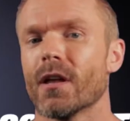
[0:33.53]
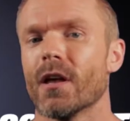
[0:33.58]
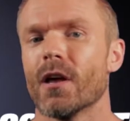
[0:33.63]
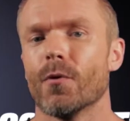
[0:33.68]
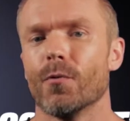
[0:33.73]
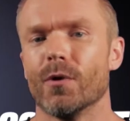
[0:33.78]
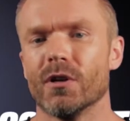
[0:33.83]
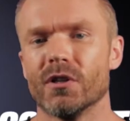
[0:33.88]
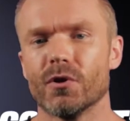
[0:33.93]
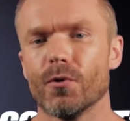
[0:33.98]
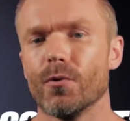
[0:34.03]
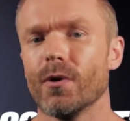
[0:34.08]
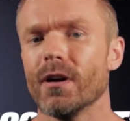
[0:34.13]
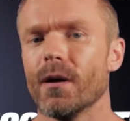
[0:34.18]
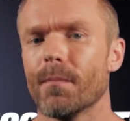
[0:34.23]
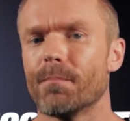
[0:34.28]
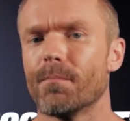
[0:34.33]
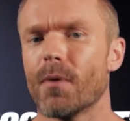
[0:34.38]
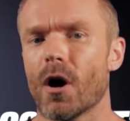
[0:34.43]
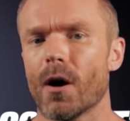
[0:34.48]
When
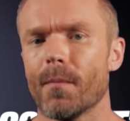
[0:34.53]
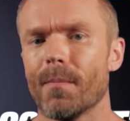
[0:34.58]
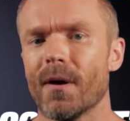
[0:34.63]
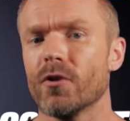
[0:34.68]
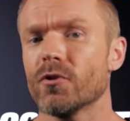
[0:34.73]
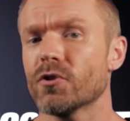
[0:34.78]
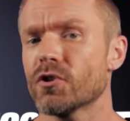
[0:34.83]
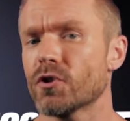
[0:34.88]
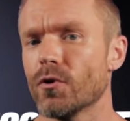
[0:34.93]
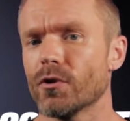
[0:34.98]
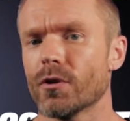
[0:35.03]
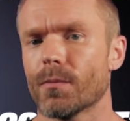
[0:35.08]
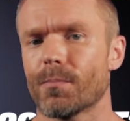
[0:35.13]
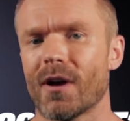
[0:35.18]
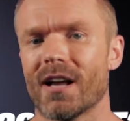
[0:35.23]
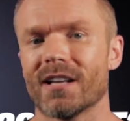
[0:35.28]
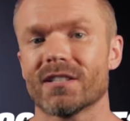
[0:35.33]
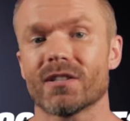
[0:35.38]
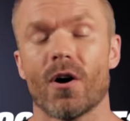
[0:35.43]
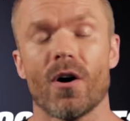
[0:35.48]
doing a barbell shoulder
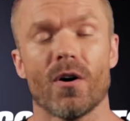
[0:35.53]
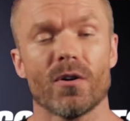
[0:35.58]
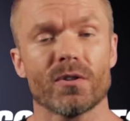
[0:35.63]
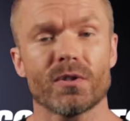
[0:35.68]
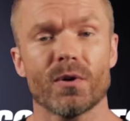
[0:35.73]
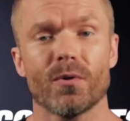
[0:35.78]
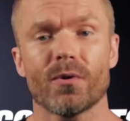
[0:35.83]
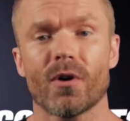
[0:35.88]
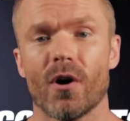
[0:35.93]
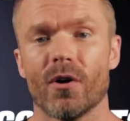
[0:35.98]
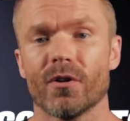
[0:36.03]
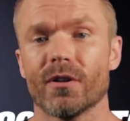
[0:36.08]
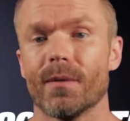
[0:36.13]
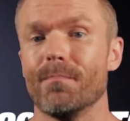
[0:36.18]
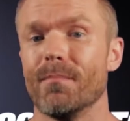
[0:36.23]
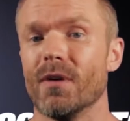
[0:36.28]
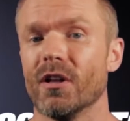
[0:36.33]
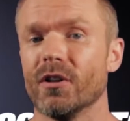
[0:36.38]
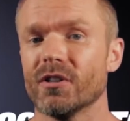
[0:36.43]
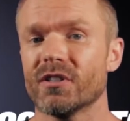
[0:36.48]
press, also called a
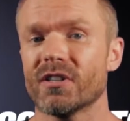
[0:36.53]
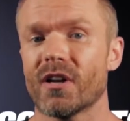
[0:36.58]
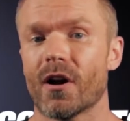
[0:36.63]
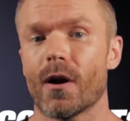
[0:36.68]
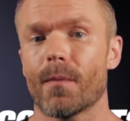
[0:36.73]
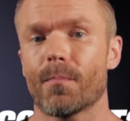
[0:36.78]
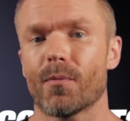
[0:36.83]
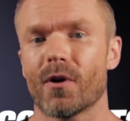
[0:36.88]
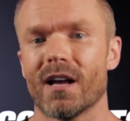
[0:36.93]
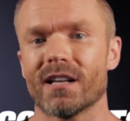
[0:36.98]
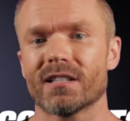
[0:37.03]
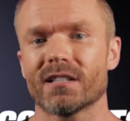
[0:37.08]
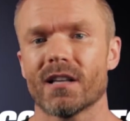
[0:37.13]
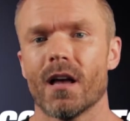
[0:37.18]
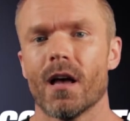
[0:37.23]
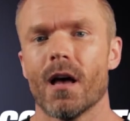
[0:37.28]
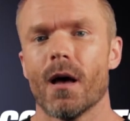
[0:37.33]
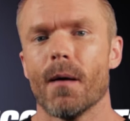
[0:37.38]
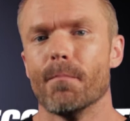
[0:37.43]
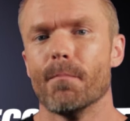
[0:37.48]
military press,
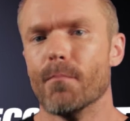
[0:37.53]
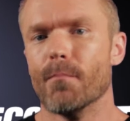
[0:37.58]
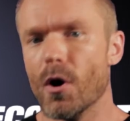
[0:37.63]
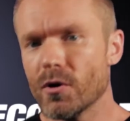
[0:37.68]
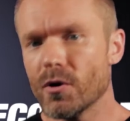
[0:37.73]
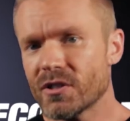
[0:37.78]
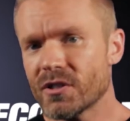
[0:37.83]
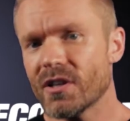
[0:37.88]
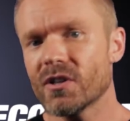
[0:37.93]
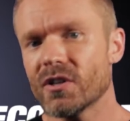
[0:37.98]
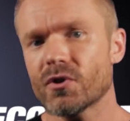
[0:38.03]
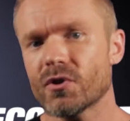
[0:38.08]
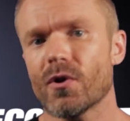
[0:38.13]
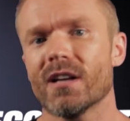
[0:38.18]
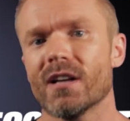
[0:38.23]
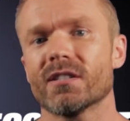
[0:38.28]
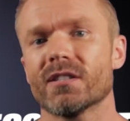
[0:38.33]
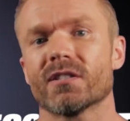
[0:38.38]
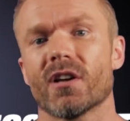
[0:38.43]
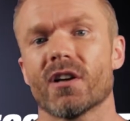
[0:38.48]
most of the
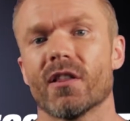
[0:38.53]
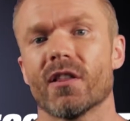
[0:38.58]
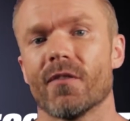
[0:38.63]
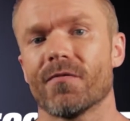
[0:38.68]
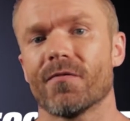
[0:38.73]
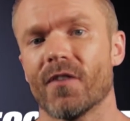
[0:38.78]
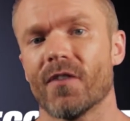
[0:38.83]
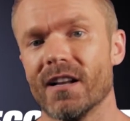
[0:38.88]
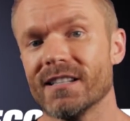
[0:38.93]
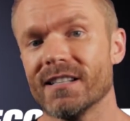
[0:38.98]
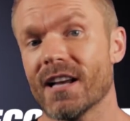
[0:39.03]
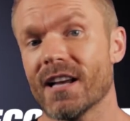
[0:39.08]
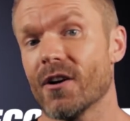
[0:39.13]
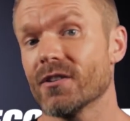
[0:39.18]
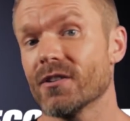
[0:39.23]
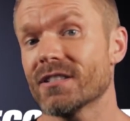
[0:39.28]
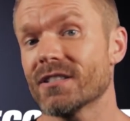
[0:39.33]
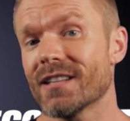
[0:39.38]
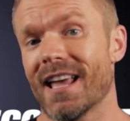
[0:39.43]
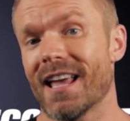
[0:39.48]
stress is on the front
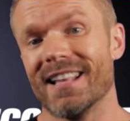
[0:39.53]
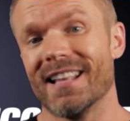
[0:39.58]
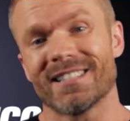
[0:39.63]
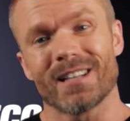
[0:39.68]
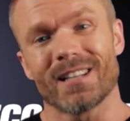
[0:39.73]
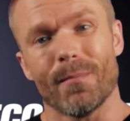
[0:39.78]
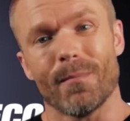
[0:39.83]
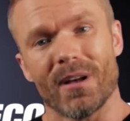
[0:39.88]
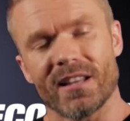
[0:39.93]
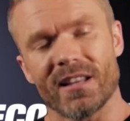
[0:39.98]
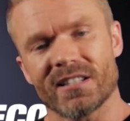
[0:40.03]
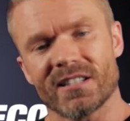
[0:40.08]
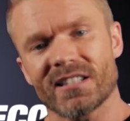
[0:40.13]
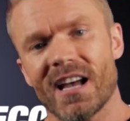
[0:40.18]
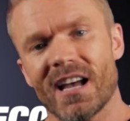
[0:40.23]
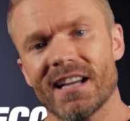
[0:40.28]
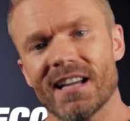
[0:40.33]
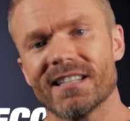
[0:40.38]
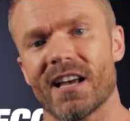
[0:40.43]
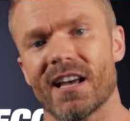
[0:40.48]
delts and some on the
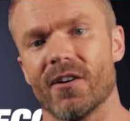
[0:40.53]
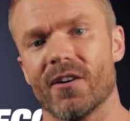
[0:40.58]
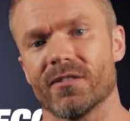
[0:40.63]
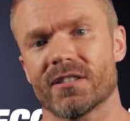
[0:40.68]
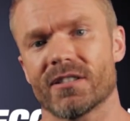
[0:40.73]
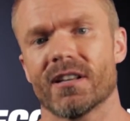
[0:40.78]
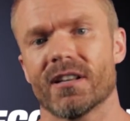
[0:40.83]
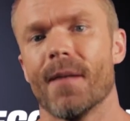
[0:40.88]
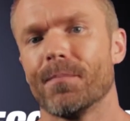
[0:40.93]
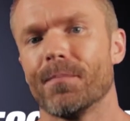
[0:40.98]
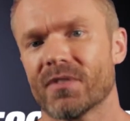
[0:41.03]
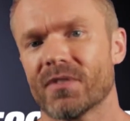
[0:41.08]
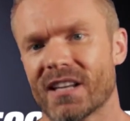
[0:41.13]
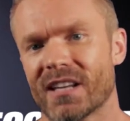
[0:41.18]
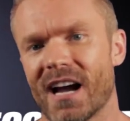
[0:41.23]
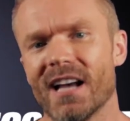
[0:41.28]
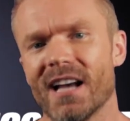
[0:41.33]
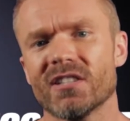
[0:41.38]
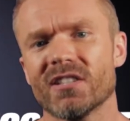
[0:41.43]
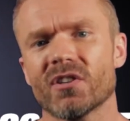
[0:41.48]
side delts.
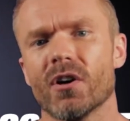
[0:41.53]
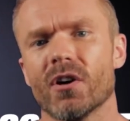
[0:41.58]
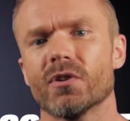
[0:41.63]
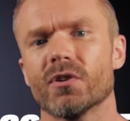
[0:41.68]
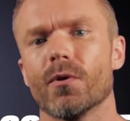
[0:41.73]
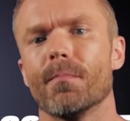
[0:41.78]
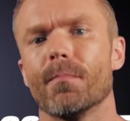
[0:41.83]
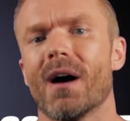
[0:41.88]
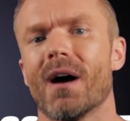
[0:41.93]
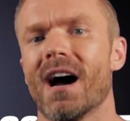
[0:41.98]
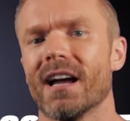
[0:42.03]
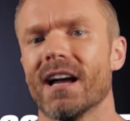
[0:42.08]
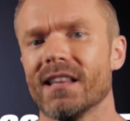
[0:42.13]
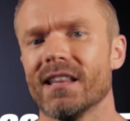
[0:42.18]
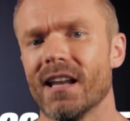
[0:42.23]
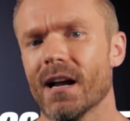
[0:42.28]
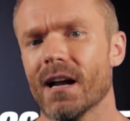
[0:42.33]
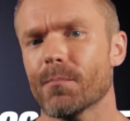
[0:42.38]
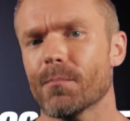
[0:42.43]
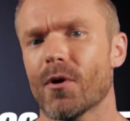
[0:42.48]
Guys start doing behind
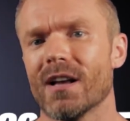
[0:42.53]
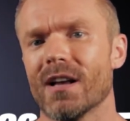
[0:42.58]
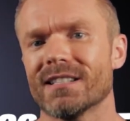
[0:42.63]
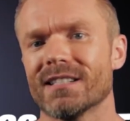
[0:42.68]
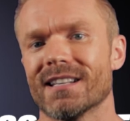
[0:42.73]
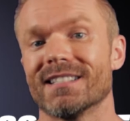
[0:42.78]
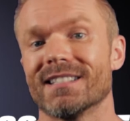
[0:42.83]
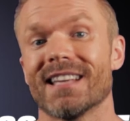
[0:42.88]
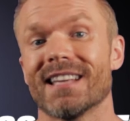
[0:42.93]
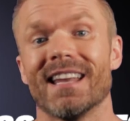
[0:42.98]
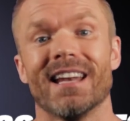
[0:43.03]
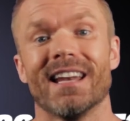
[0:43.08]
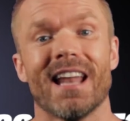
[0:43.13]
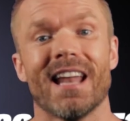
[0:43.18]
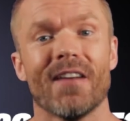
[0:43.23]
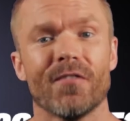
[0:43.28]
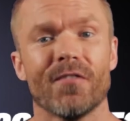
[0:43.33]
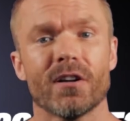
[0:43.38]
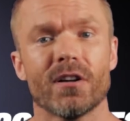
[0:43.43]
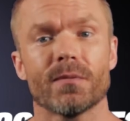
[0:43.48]
the neck presses in an
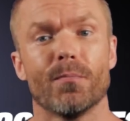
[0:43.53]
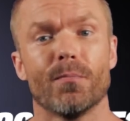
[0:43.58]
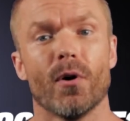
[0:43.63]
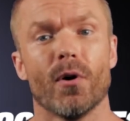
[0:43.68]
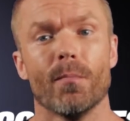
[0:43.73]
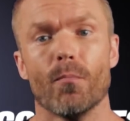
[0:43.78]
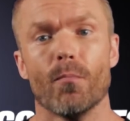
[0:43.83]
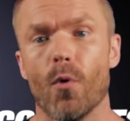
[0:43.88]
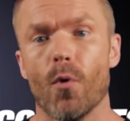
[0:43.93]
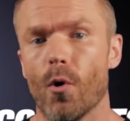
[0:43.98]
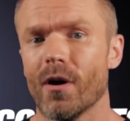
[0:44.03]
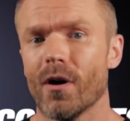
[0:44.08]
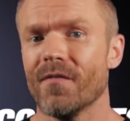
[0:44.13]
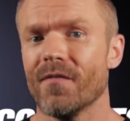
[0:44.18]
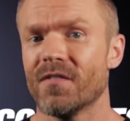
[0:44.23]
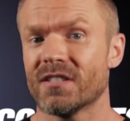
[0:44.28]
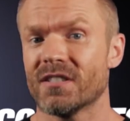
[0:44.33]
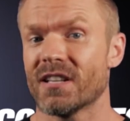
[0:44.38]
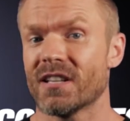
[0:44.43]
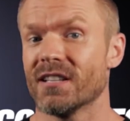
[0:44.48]
effort to put more
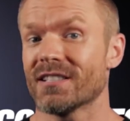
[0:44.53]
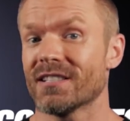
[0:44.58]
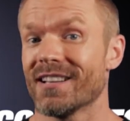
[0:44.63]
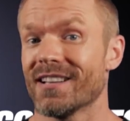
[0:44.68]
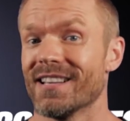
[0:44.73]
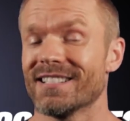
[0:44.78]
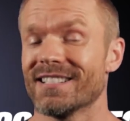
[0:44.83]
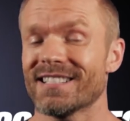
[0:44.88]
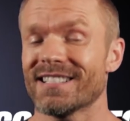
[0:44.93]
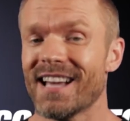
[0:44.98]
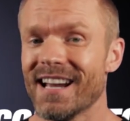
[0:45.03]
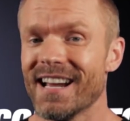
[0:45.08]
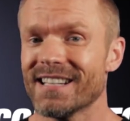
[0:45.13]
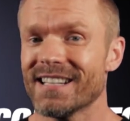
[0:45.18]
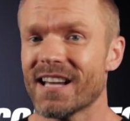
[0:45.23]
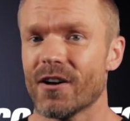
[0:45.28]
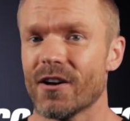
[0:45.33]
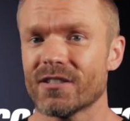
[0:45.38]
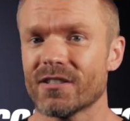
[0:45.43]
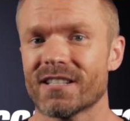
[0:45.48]
emphasis on the
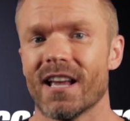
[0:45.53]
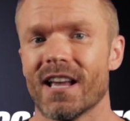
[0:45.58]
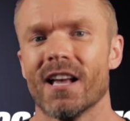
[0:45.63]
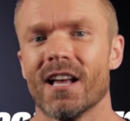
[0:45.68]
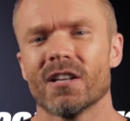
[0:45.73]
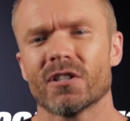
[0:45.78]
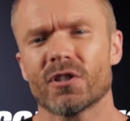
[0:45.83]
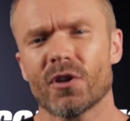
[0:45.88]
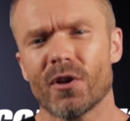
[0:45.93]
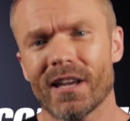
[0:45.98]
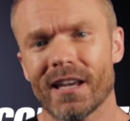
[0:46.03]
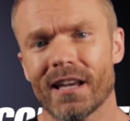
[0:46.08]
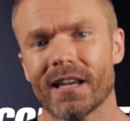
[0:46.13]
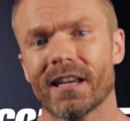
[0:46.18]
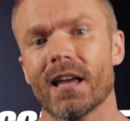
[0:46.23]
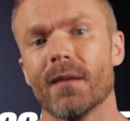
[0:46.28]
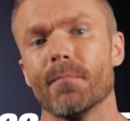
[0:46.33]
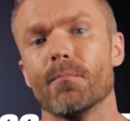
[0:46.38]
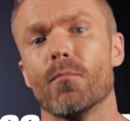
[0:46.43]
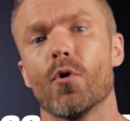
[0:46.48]
side delts so they can
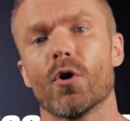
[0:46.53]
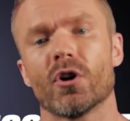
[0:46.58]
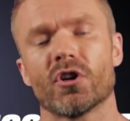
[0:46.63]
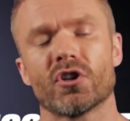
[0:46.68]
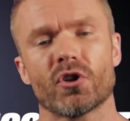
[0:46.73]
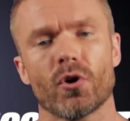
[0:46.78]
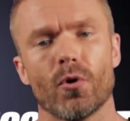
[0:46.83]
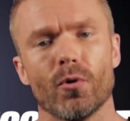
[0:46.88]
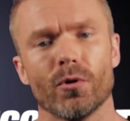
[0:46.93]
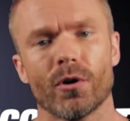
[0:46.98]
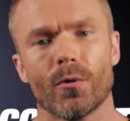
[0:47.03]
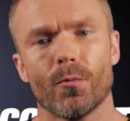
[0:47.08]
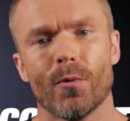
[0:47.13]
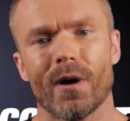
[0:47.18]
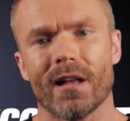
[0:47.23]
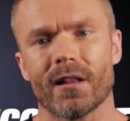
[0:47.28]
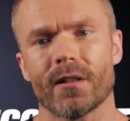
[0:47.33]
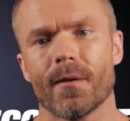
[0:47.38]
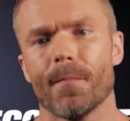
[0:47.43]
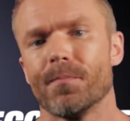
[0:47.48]
get more shoulder
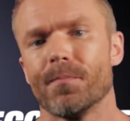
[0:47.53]
width.